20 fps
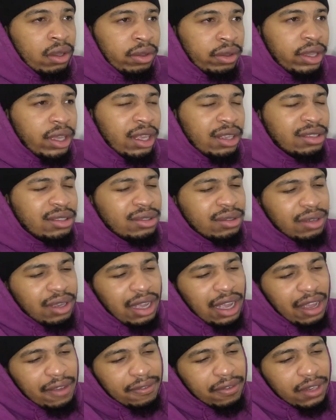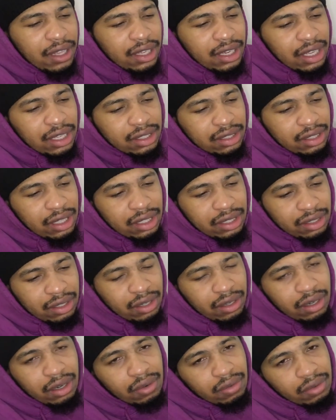yeah. So I feel like that's a
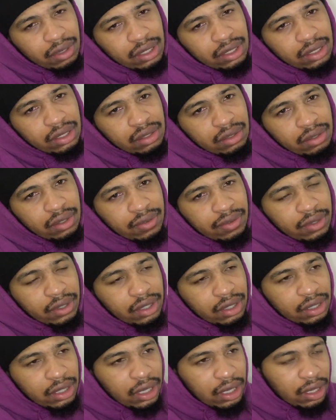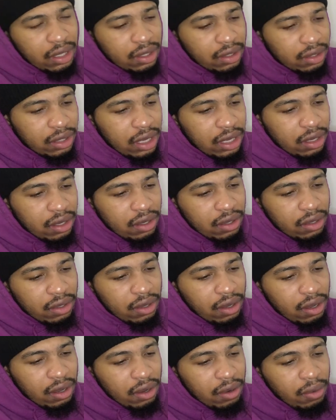good enough reason if you're gonna take
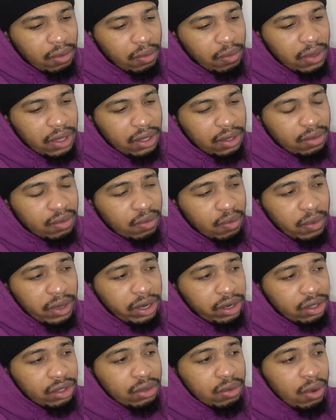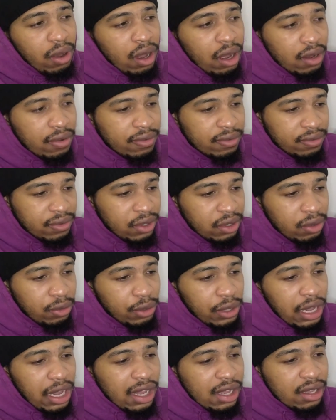a week or 2 off to do
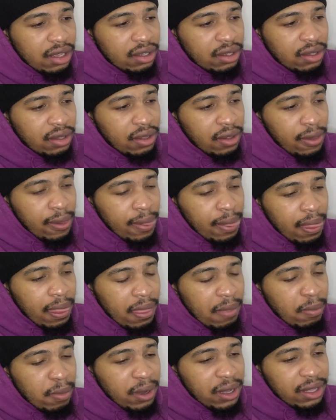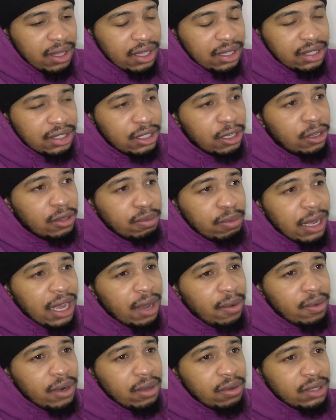that. But it just looked
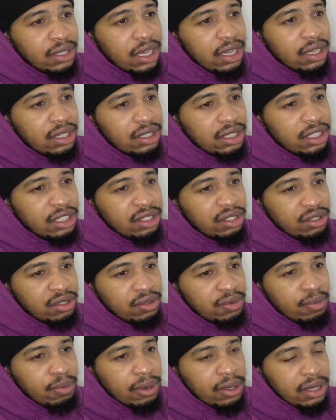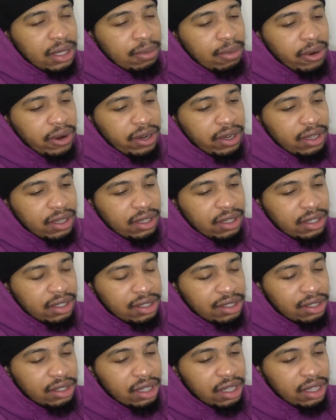bad when he was at his sister's birthday party.
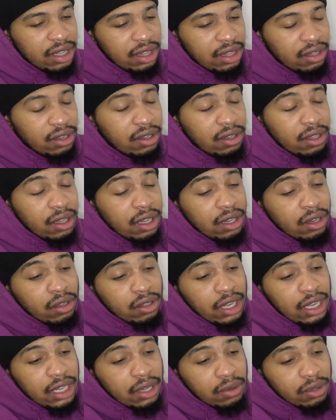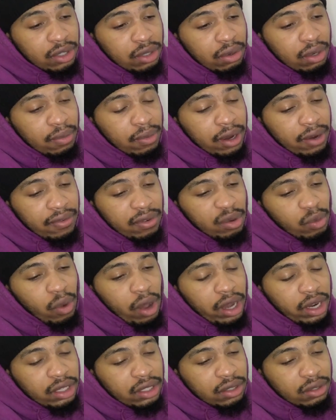It looked like he was doing whatever he
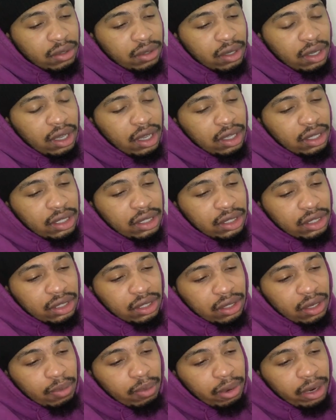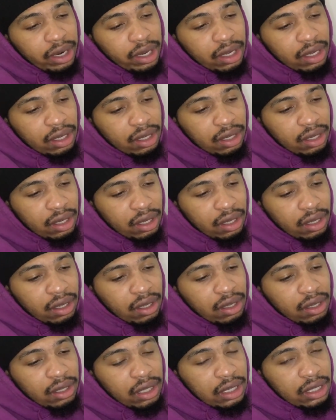wanted to. He just took a break,
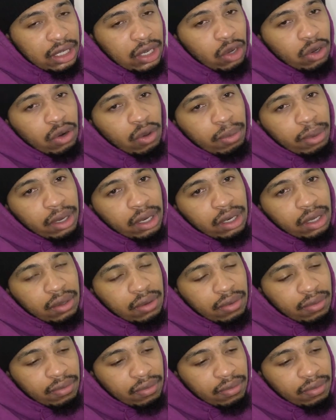didn't tell nobody.